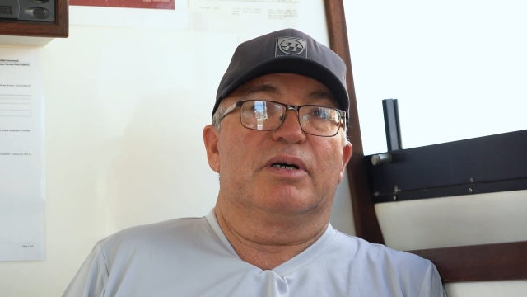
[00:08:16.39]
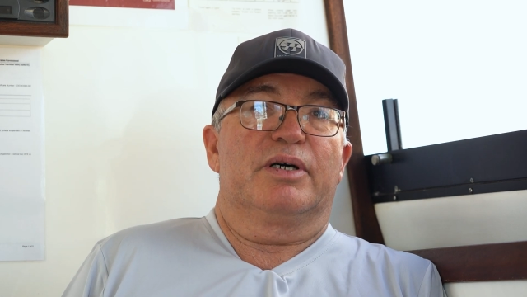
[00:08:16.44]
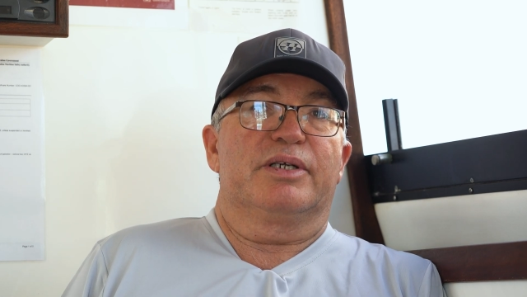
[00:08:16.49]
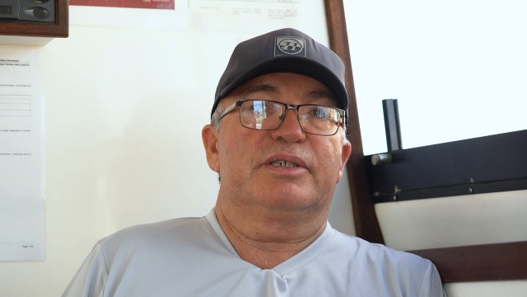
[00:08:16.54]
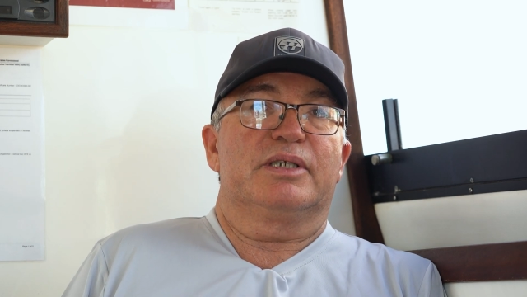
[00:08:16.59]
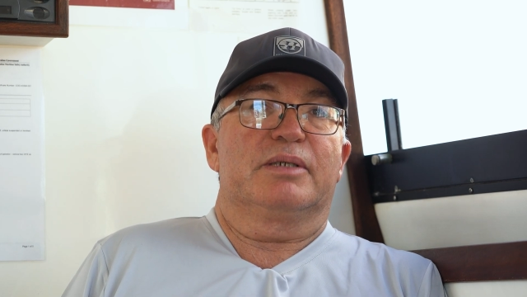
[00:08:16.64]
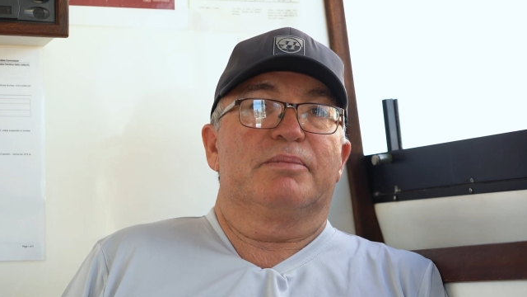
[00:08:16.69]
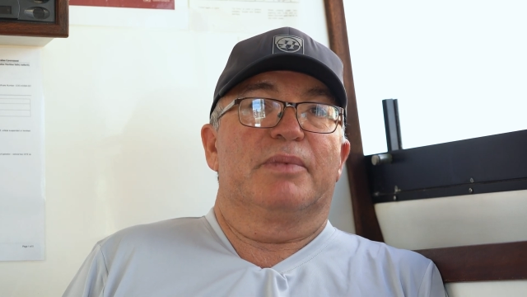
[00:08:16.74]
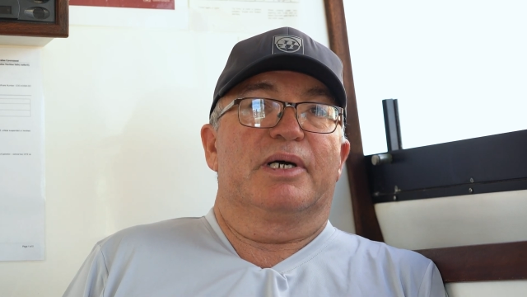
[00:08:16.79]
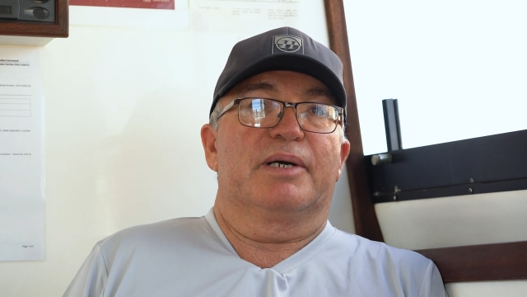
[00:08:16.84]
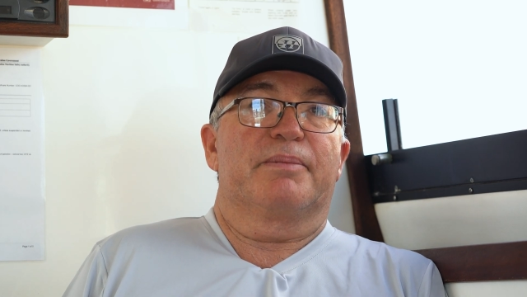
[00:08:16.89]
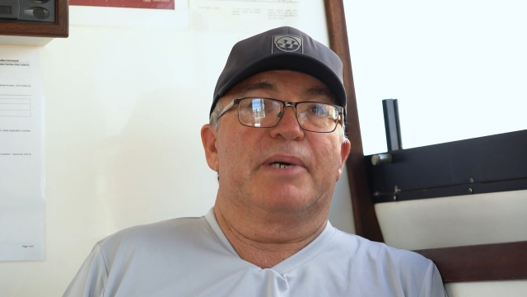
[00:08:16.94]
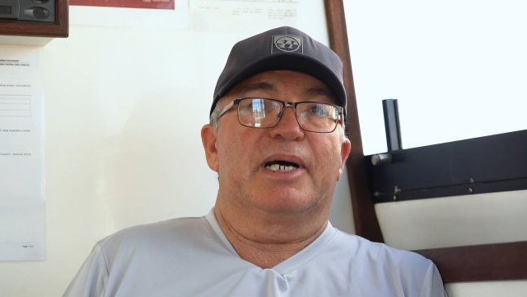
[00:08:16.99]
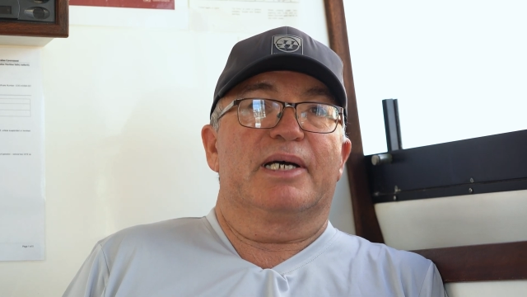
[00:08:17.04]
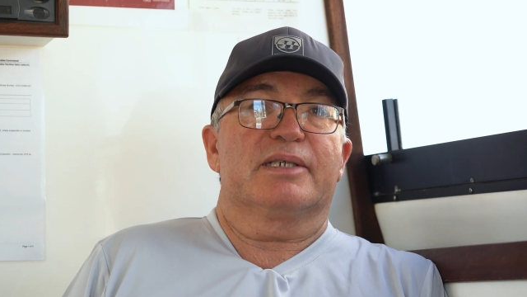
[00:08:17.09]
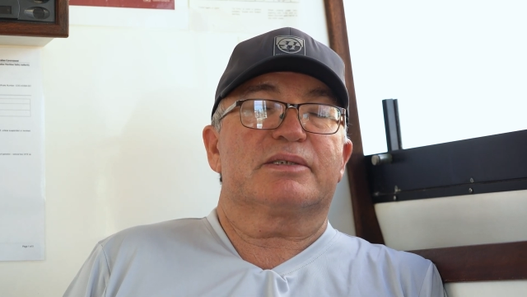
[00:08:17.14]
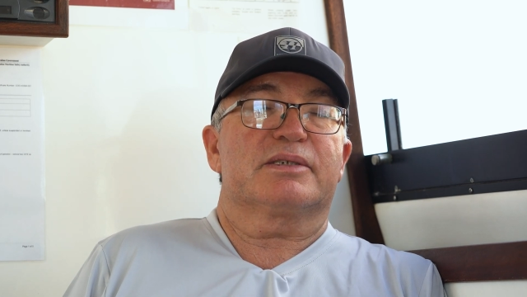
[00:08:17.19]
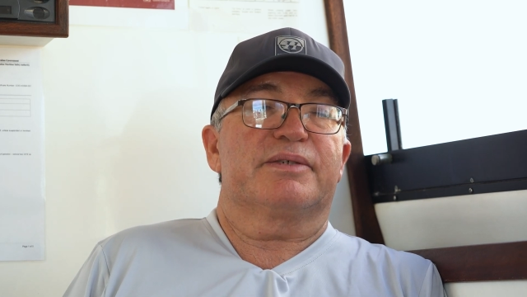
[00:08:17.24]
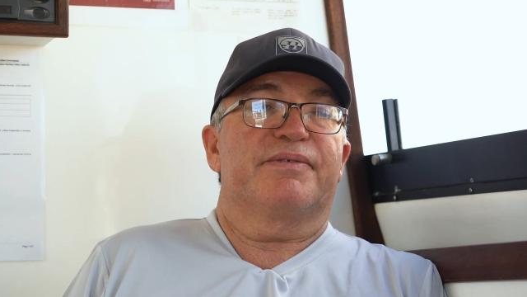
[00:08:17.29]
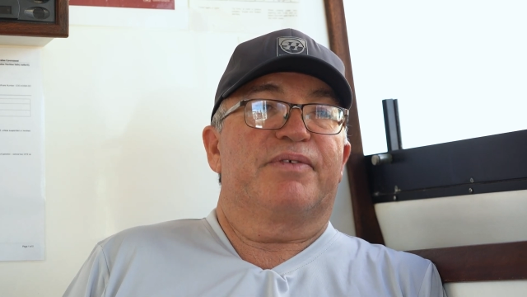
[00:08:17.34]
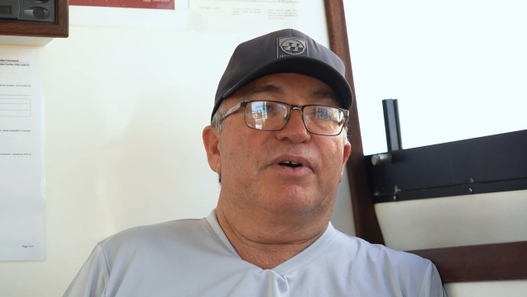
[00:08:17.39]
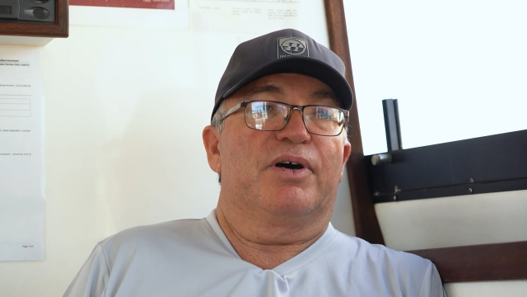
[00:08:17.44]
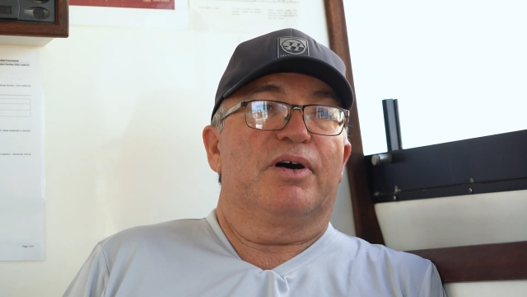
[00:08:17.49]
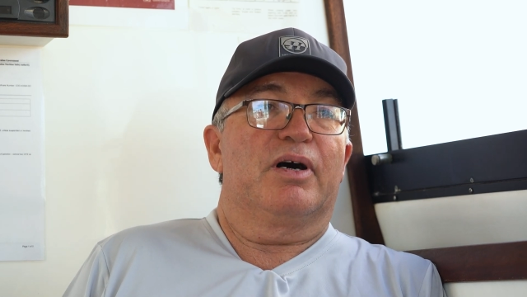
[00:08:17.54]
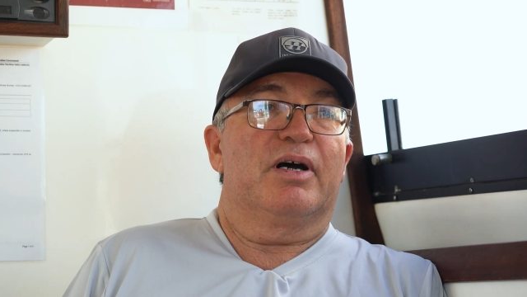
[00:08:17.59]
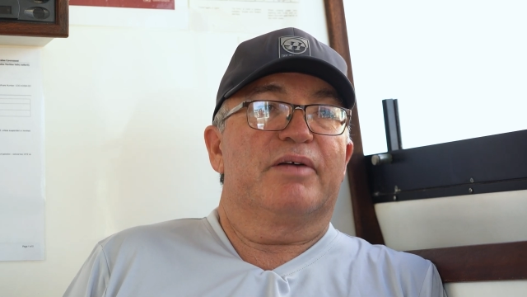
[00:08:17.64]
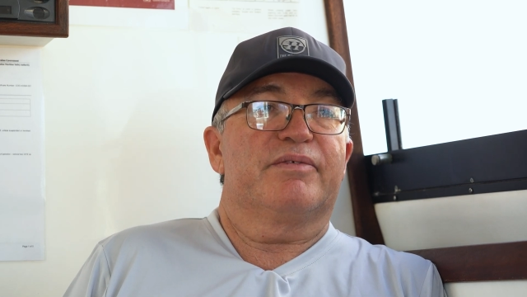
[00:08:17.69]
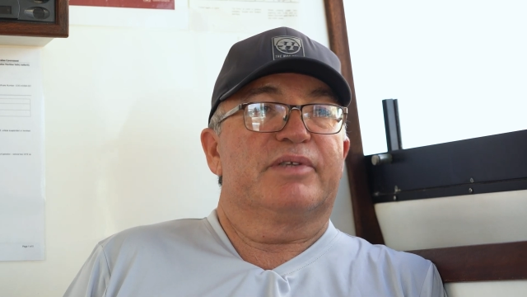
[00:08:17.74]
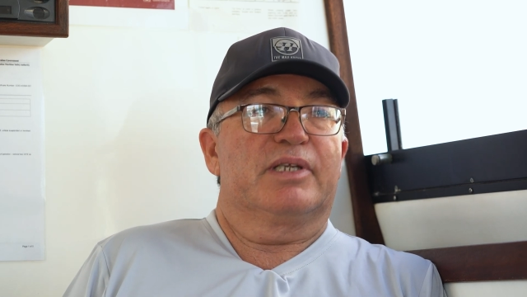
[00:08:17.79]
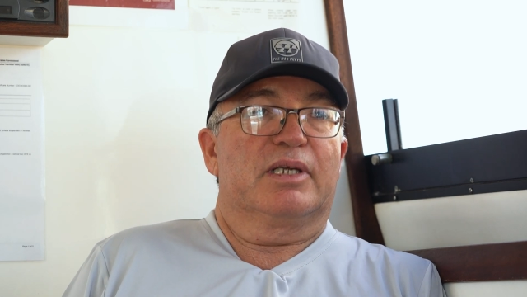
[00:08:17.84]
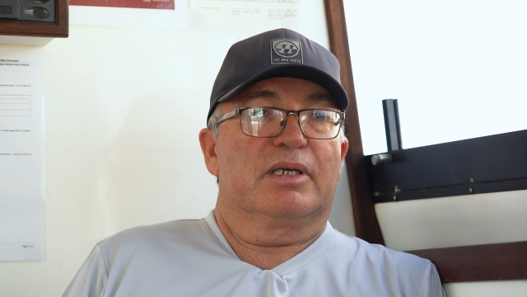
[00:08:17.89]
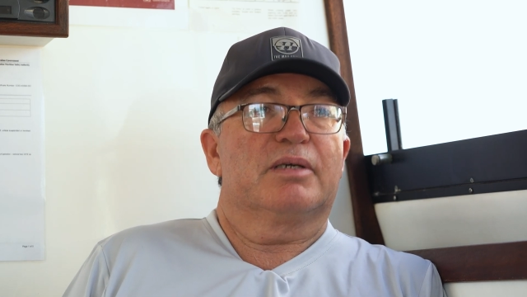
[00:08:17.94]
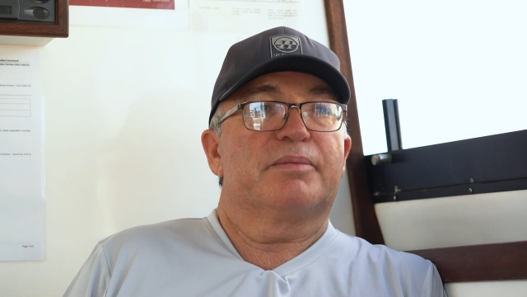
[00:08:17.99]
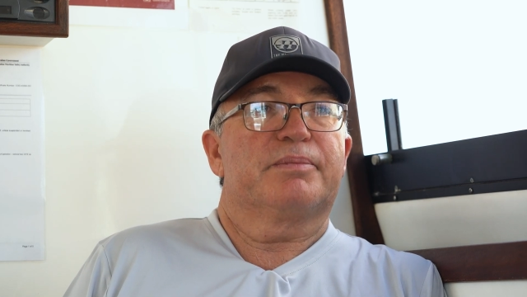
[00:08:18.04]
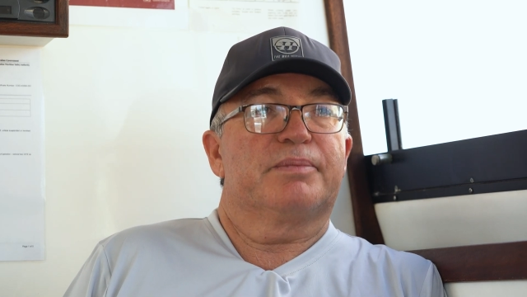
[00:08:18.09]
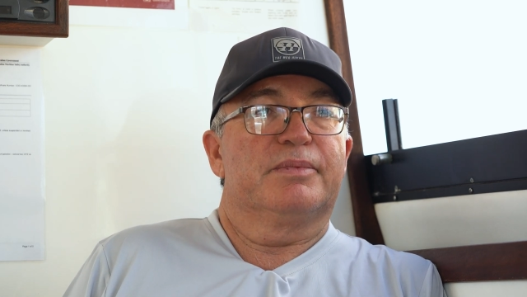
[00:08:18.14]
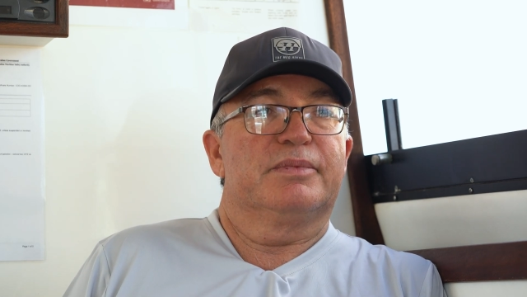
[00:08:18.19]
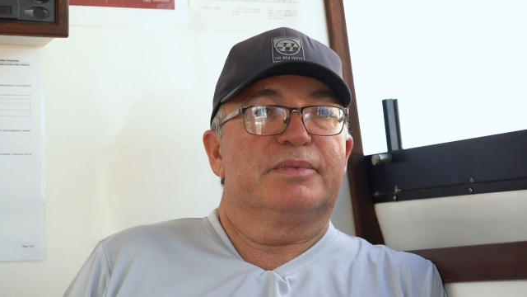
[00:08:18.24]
I did my Master 5, and then